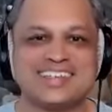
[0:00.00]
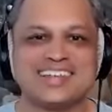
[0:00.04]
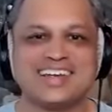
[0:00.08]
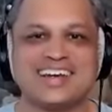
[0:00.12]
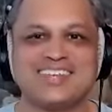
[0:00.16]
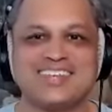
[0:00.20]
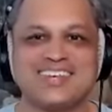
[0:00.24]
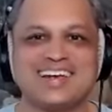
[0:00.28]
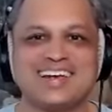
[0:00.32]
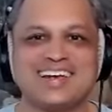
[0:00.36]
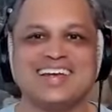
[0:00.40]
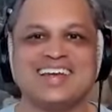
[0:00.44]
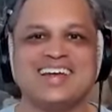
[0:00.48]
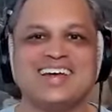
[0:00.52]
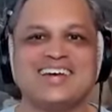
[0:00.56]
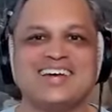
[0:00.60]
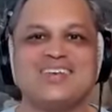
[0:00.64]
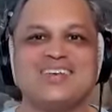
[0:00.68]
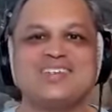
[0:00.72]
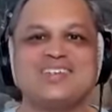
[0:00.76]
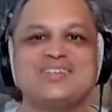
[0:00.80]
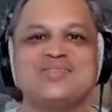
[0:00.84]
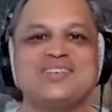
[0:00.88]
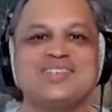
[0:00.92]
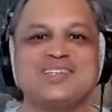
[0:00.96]
We should be
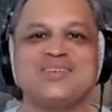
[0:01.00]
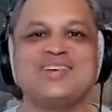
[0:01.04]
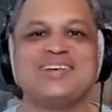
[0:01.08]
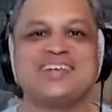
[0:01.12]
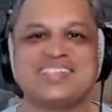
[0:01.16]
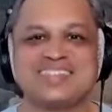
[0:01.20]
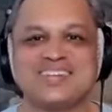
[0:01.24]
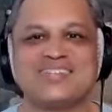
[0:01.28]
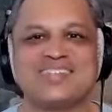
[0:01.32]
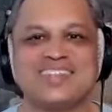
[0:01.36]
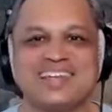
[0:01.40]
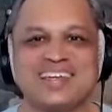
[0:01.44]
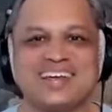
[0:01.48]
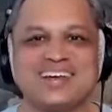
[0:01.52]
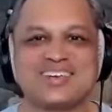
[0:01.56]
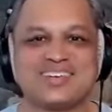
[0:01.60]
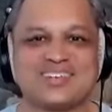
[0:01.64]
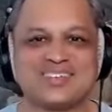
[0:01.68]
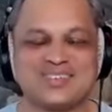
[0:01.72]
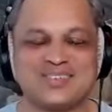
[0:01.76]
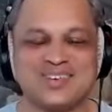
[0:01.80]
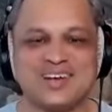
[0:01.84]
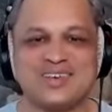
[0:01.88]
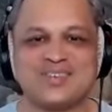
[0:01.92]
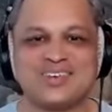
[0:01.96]
doing something else, right?
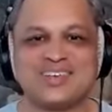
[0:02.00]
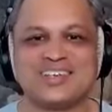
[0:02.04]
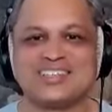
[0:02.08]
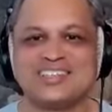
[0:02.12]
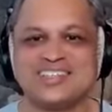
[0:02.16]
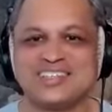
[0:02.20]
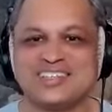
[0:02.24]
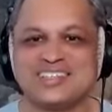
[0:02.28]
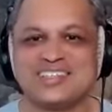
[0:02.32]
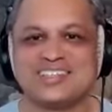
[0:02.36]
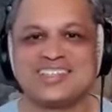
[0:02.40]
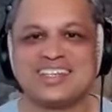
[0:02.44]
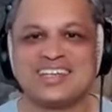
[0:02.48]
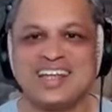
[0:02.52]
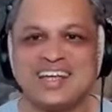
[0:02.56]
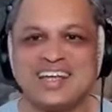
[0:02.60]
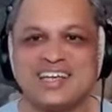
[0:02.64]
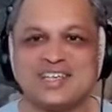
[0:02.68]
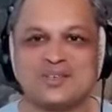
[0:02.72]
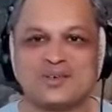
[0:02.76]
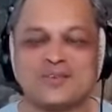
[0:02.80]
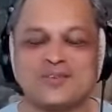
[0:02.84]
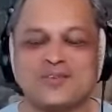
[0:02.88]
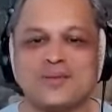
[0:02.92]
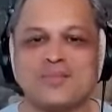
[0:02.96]
Because this is the nature of
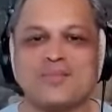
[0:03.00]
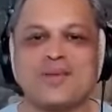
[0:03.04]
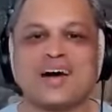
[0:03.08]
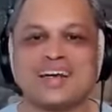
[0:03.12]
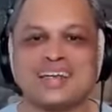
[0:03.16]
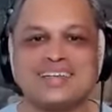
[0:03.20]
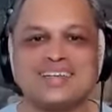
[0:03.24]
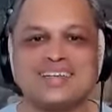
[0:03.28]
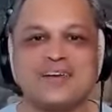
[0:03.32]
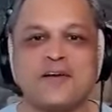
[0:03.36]
the mind.